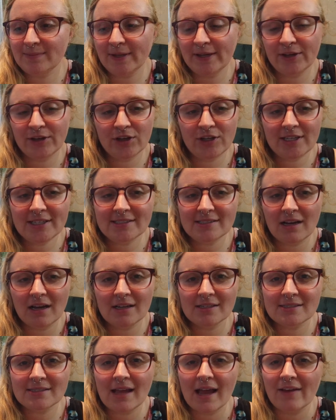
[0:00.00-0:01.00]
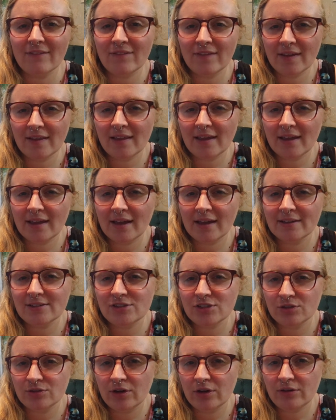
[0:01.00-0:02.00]
been a good exhaust. I feel like I
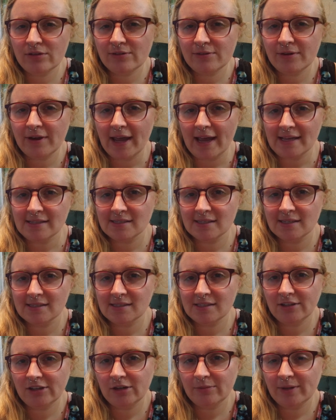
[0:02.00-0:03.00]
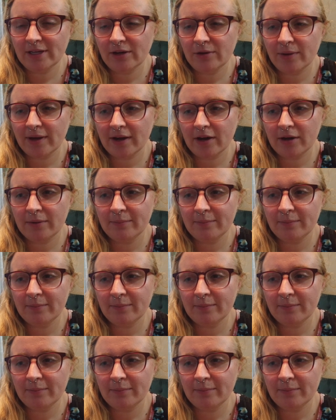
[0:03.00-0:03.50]
do go through gaskets a little bit quicker,